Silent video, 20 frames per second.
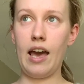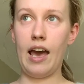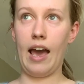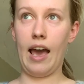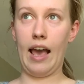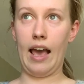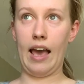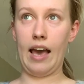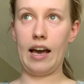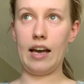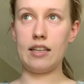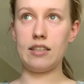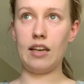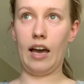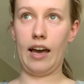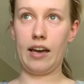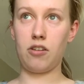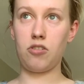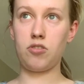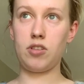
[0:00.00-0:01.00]
and
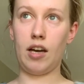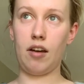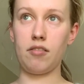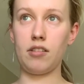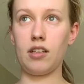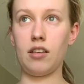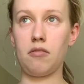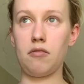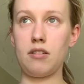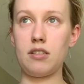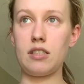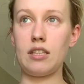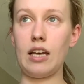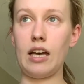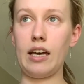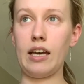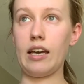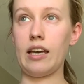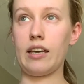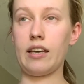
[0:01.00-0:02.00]
I could tell that it was
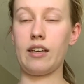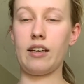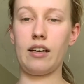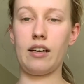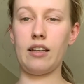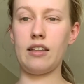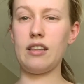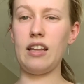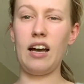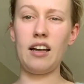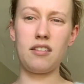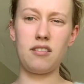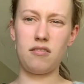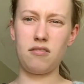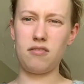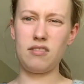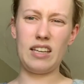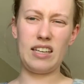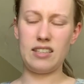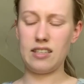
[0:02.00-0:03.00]
like not
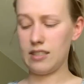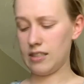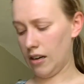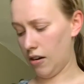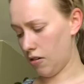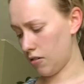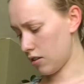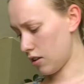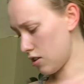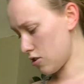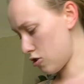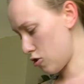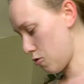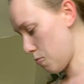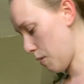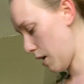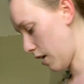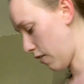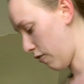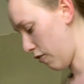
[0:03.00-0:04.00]
necessarily too
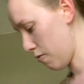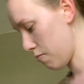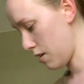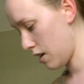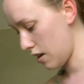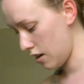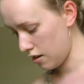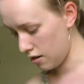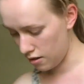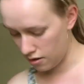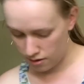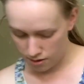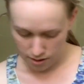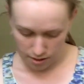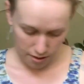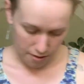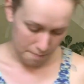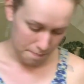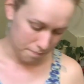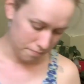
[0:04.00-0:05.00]
big for me.
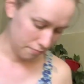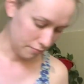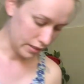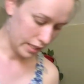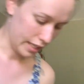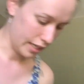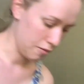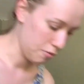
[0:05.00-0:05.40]
Like it